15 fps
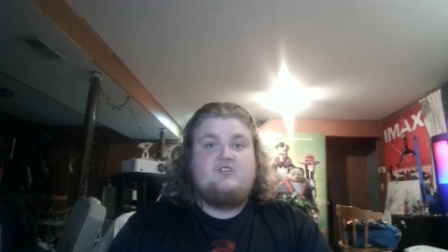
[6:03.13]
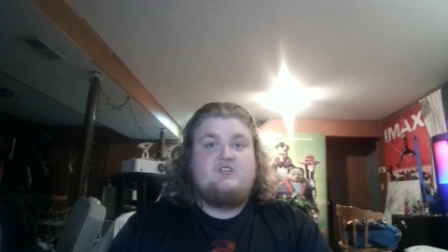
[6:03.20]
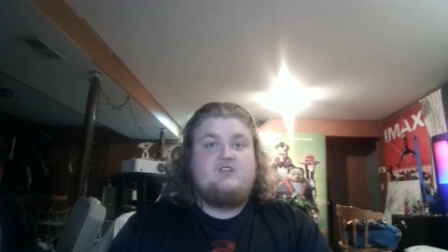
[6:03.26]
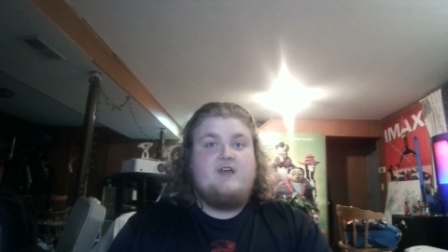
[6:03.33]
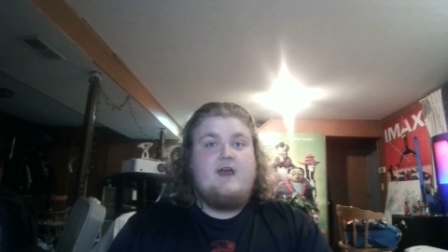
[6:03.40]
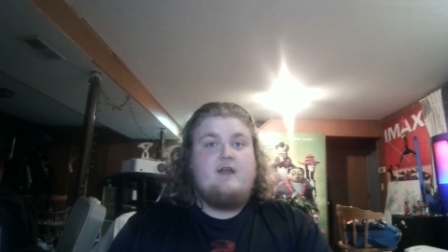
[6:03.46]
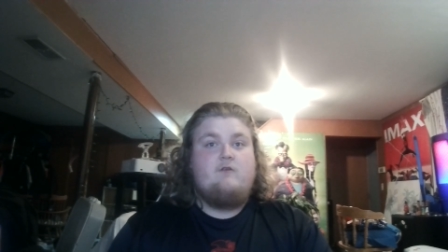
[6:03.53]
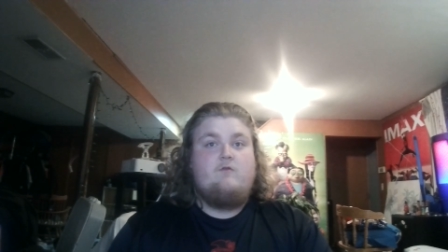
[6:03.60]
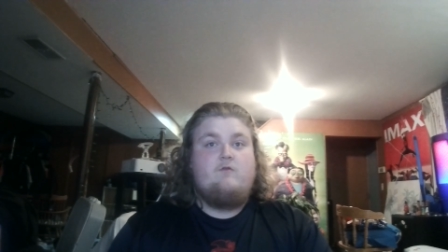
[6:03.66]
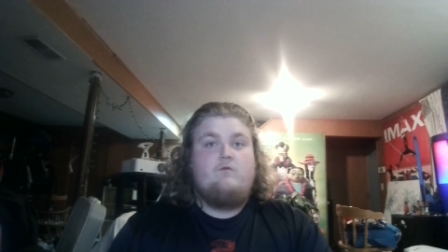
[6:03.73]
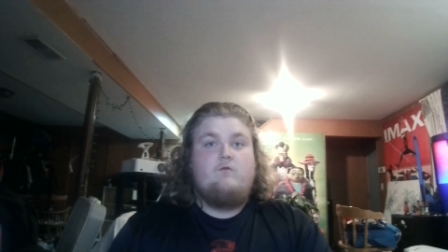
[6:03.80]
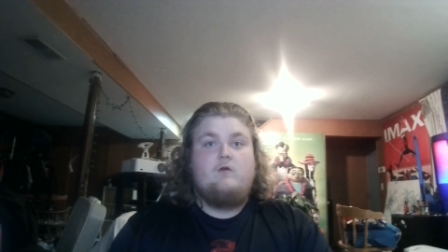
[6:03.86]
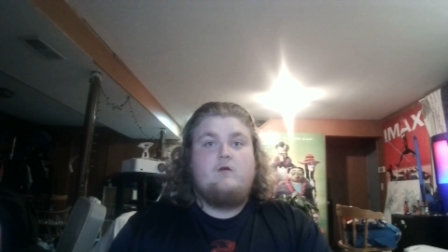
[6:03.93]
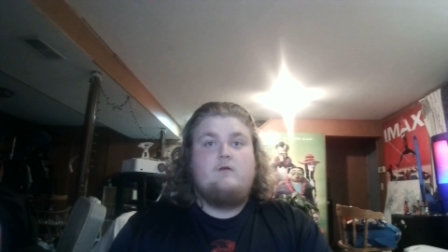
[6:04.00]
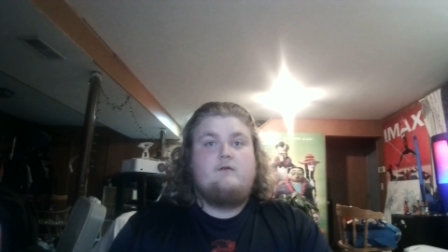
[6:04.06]
Shadow
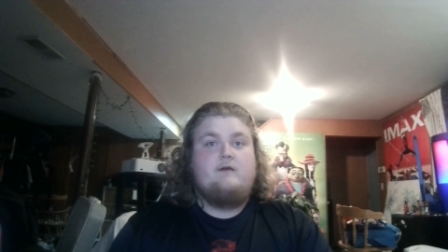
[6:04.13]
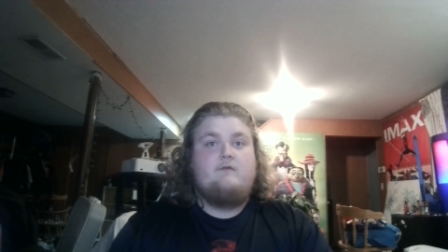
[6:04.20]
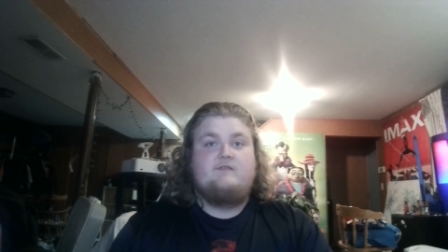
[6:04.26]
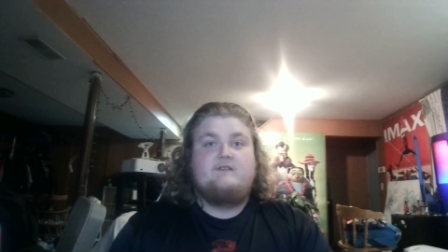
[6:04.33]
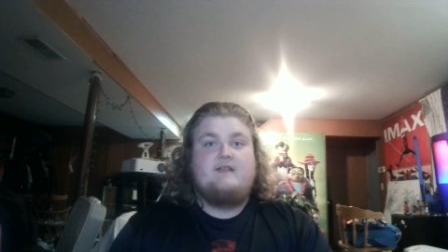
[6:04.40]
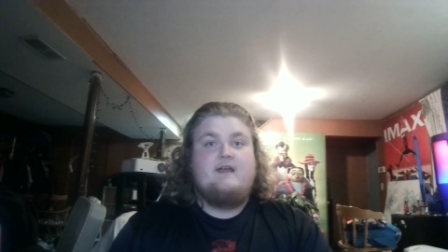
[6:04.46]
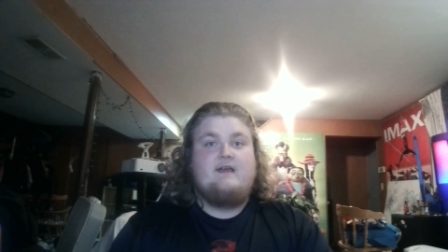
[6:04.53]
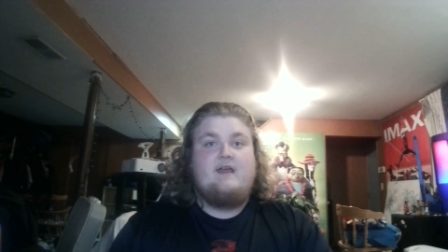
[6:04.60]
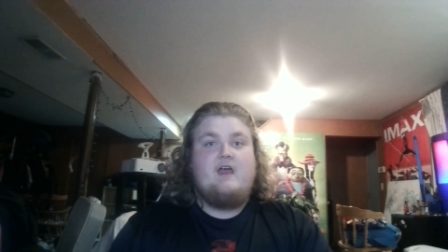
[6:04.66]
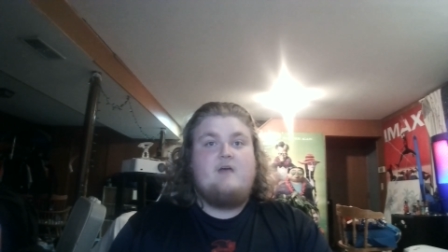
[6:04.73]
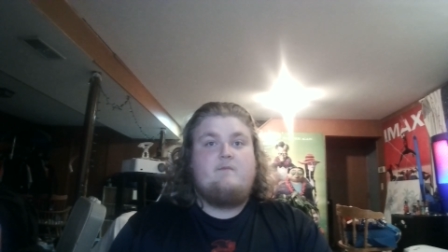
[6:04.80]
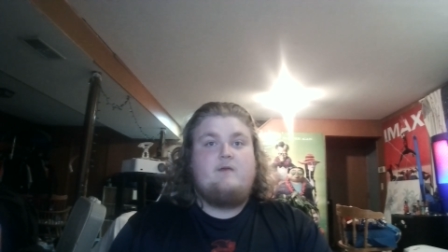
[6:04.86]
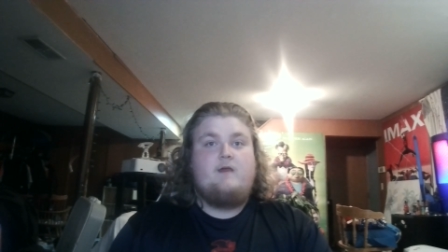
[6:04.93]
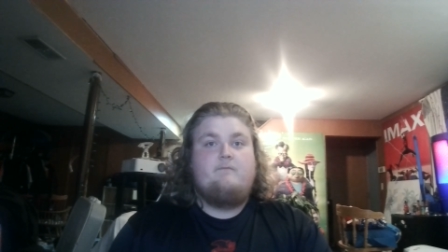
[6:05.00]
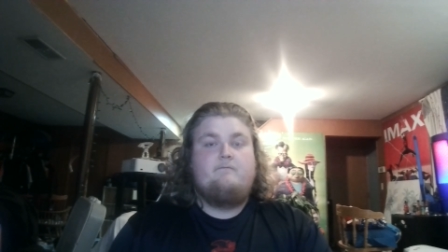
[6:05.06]
really was not
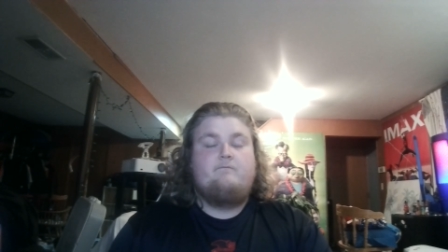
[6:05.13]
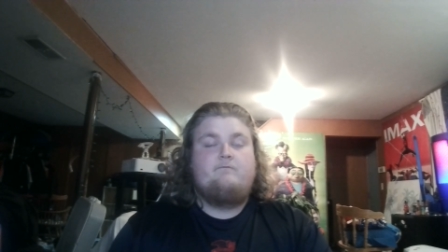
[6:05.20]
happy.